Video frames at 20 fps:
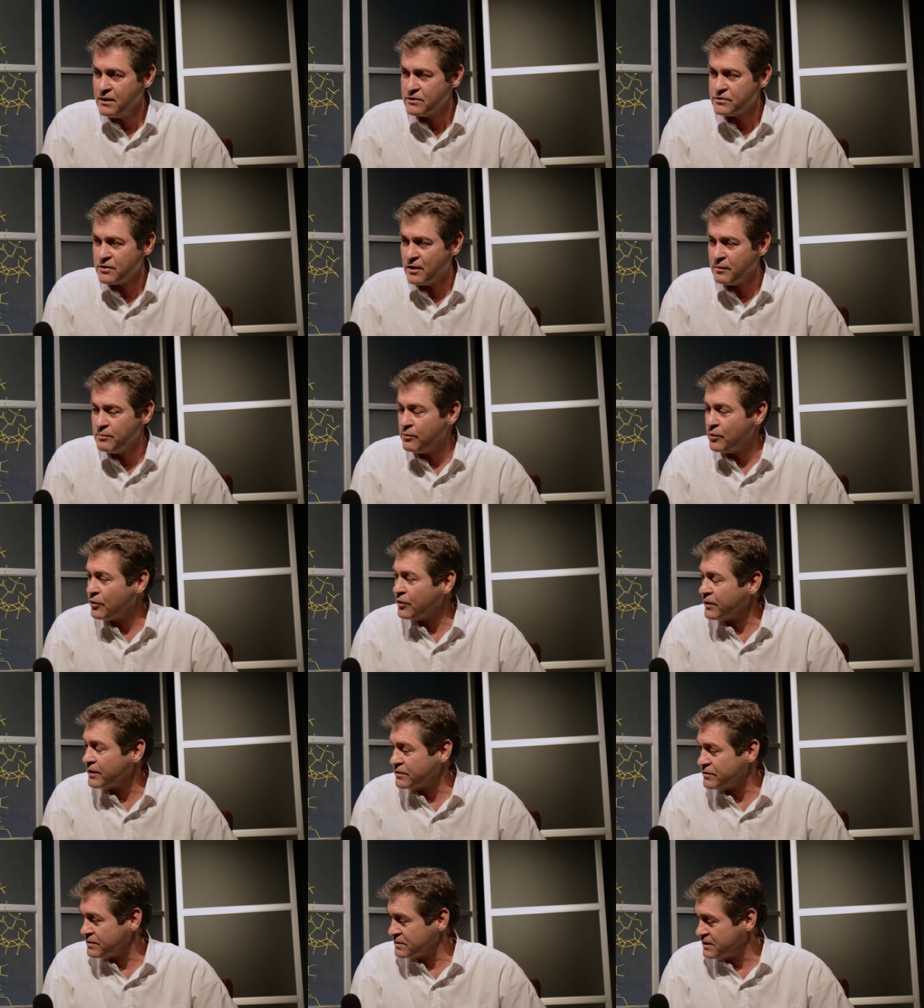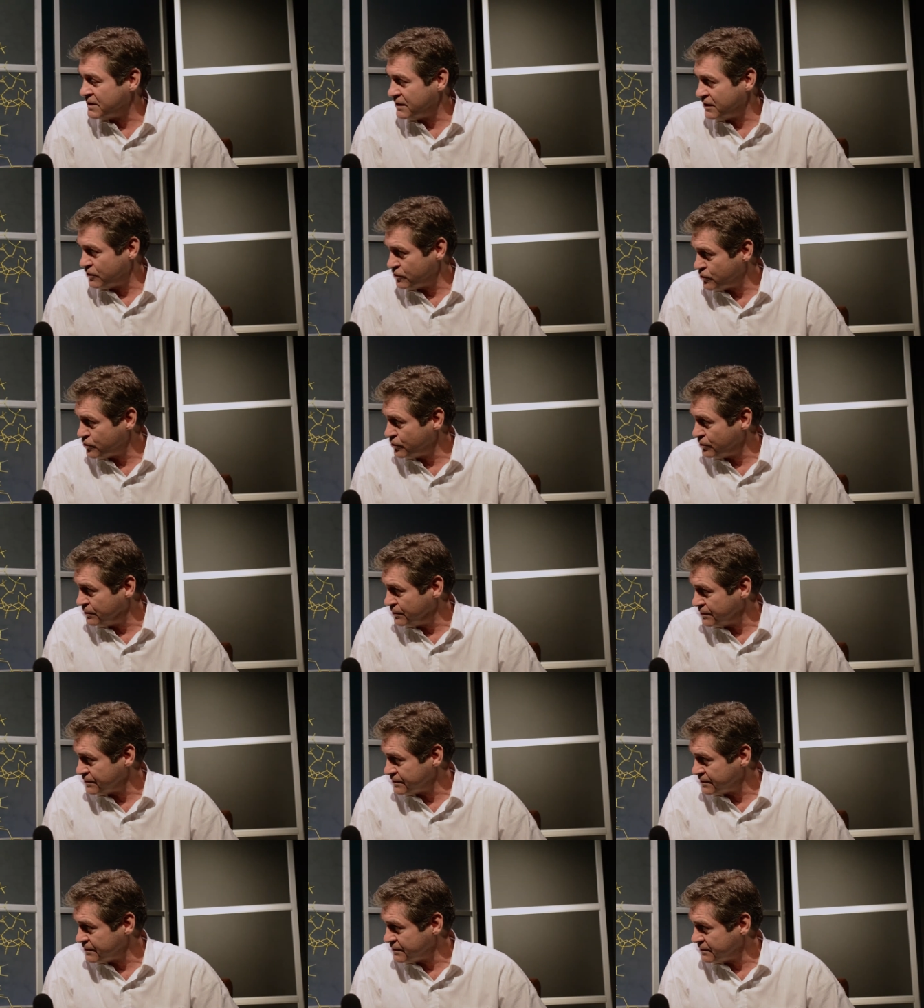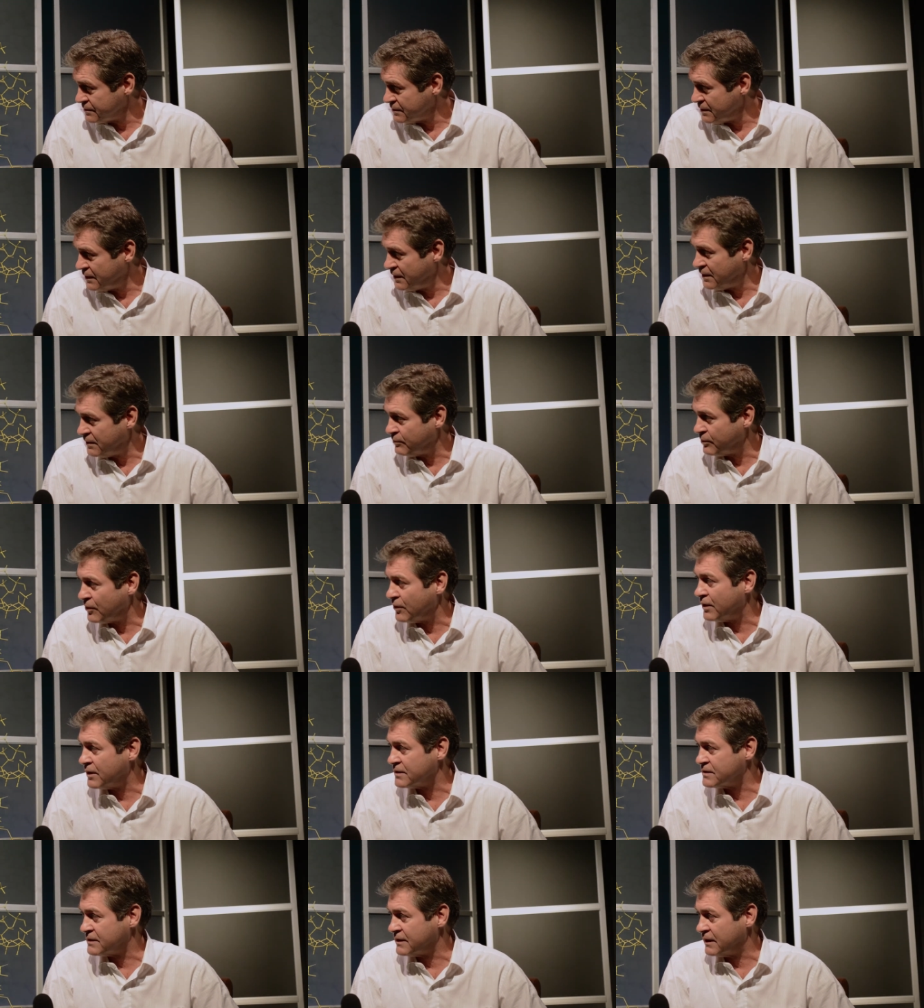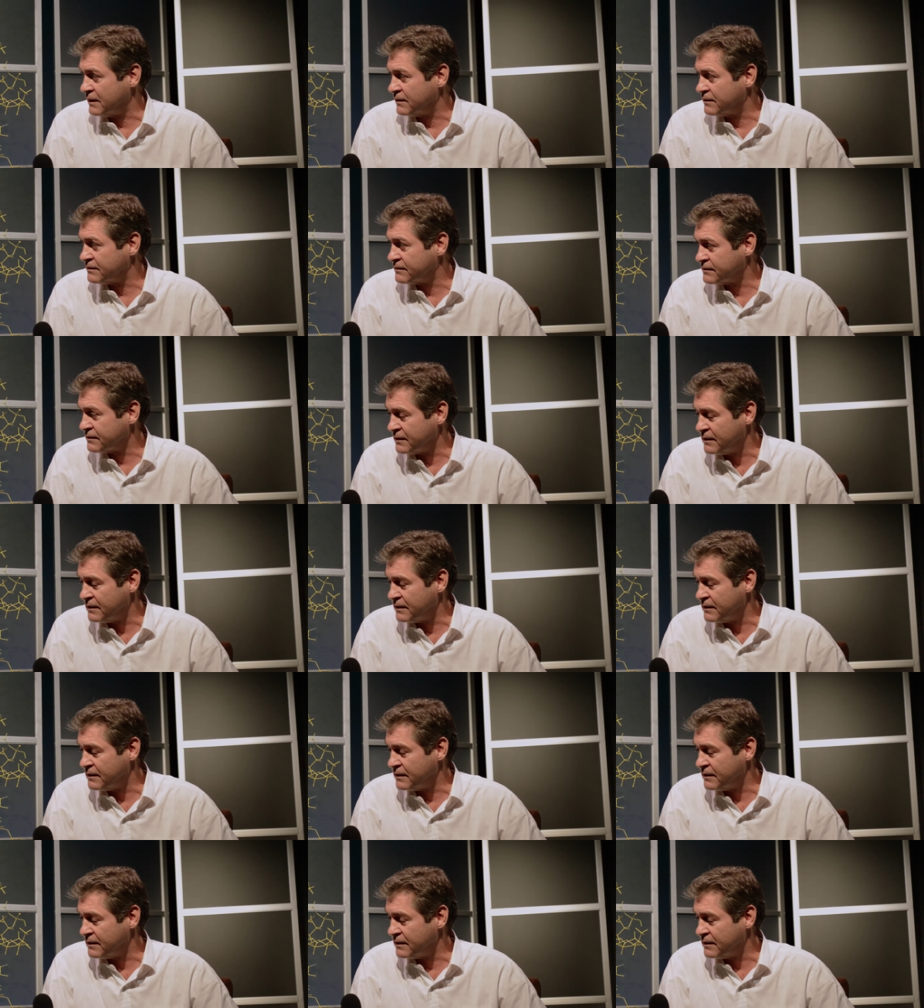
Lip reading: So I'm more interested in tools in a broad sense.